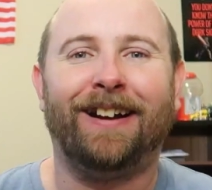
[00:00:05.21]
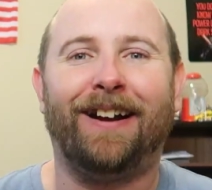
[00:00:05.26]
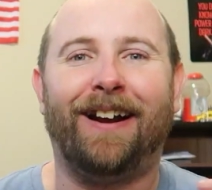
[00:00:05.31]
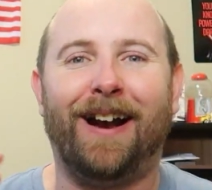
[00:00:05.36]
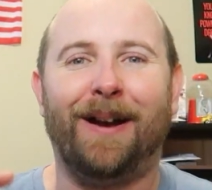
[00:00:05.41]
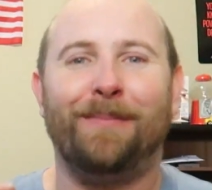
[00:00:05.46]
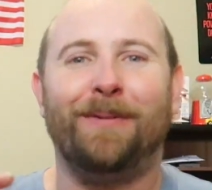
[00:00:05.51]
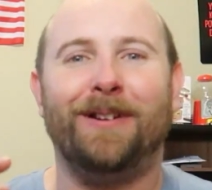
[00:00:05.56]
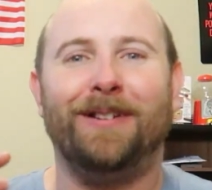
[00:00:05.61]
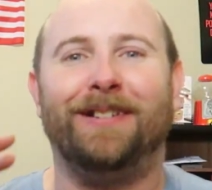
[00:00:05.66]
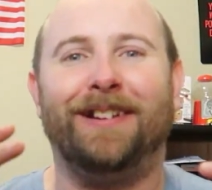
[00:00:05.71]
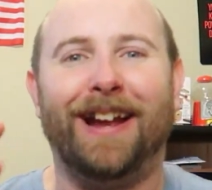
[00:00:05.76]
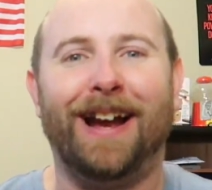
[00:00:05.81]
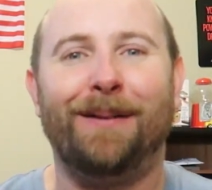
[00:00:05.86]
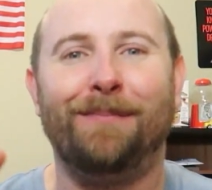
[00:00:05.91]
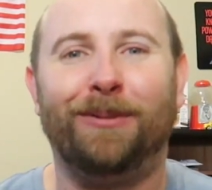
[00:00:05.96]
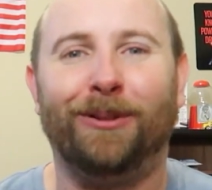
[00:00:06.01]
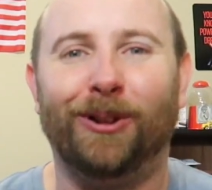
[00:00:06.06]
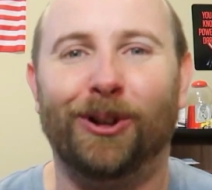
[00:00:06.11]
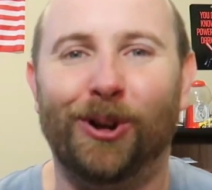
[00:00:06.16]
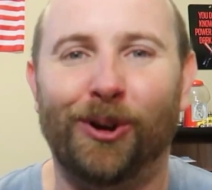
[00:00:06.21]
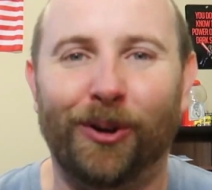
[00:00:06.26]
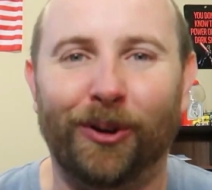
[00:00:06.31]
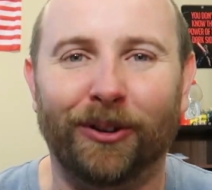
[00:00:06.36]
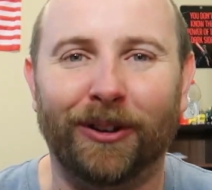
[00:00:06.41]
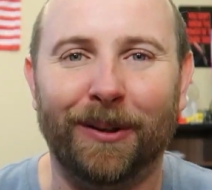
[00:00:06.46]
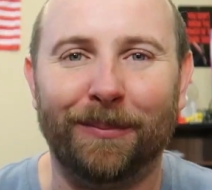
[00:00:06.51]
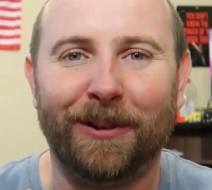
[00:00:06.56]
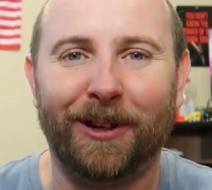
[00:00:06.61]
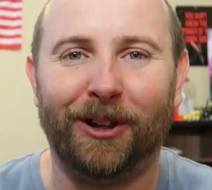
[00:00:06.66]
Comment down below
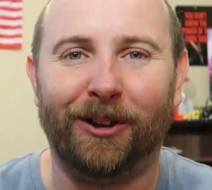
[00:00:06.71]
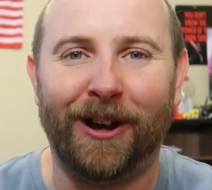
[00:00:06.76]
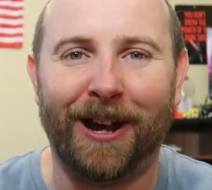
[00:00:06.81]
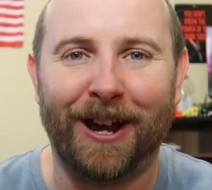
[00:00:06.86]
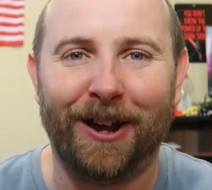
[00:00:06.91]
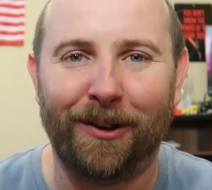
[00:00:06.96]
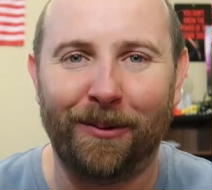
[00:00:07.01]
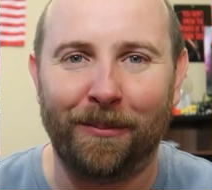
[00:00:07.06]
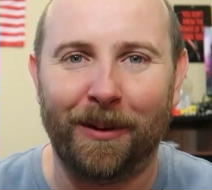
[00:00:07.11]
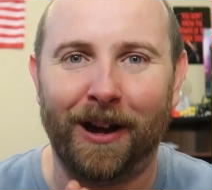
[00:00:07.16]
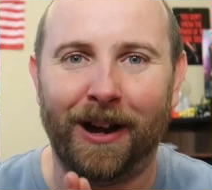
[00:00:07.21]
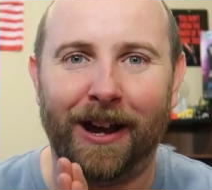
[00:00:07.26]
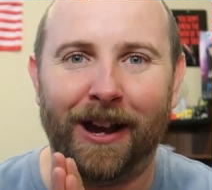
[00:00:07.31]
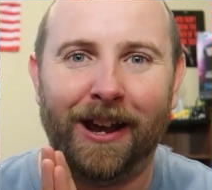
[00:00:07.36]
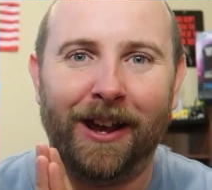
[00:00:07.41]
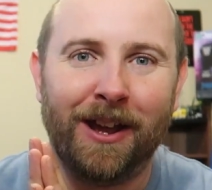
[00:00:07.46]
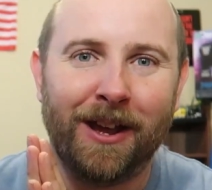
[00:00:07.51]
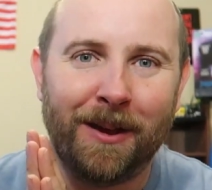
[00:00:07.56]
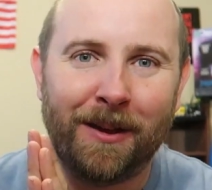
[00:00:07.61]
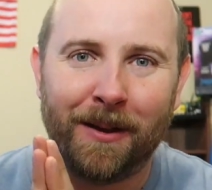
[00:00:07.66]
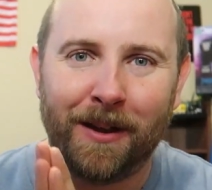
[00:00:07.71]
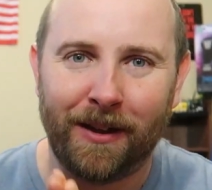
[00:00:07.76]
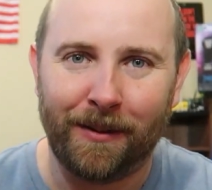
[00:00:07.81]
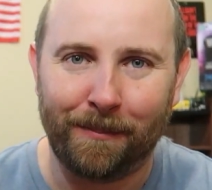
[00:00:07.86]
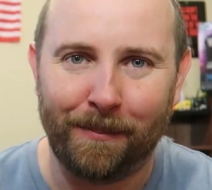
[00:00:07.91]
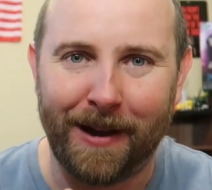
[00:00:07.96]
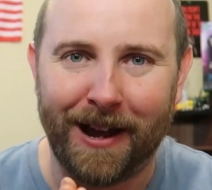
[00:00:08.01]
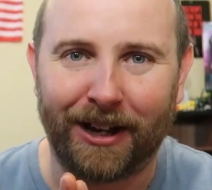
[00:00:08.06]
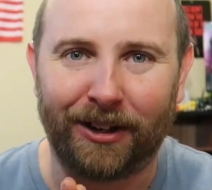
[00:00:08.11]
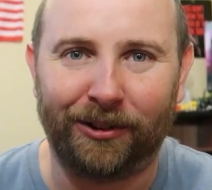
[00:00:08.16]
and let me know how my
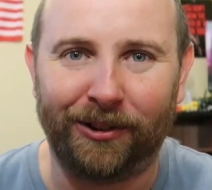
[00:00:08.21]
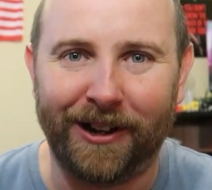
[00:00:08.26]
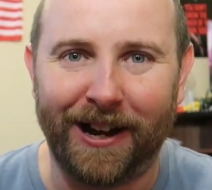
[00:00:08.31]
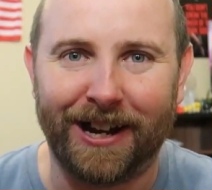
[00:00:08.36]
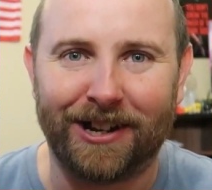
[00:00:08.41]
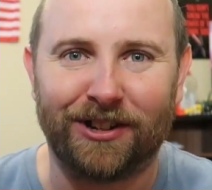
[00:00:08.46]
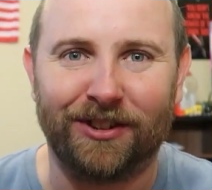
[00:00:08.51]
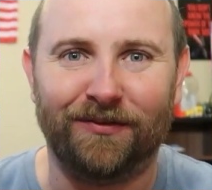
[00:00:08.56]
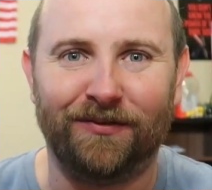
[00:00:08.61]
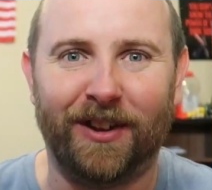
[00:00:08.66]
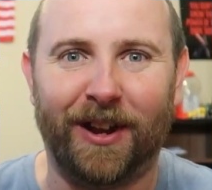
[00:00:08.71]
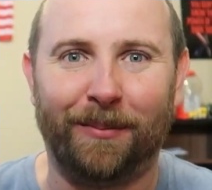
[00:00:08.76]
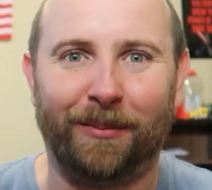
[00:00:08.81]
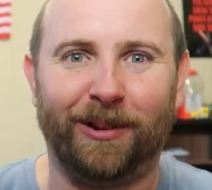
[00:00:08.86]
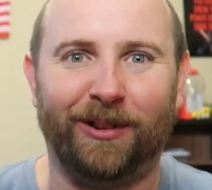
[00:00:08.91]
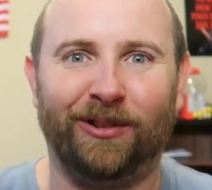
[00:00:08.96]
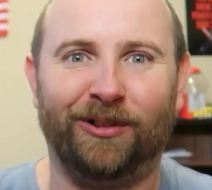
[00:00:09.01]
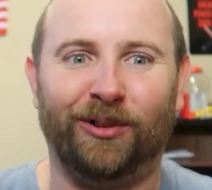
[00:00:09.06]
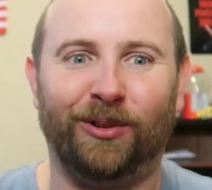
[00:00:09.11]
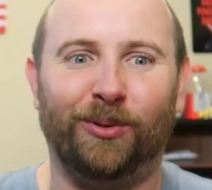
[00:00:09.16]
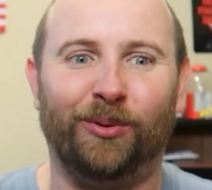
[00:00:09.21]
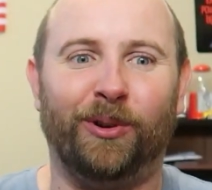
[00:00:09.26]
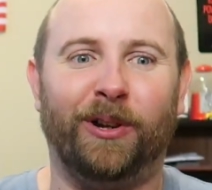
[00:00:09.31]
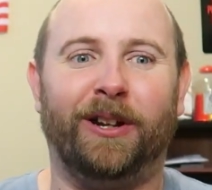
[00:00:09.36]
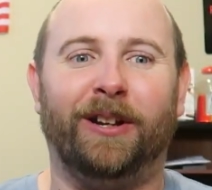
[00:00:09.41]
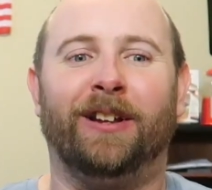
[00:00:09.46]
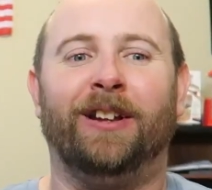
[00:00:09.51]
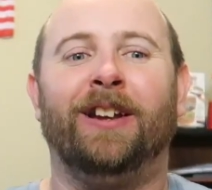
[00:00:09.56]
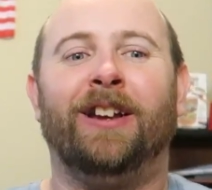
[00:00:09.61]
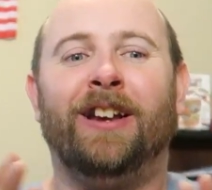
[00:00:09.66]
Max Reaction family is
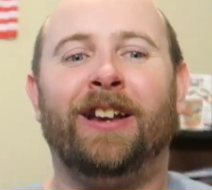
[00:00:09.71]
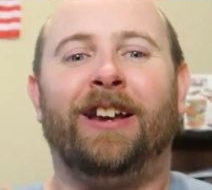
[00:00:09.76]
doing.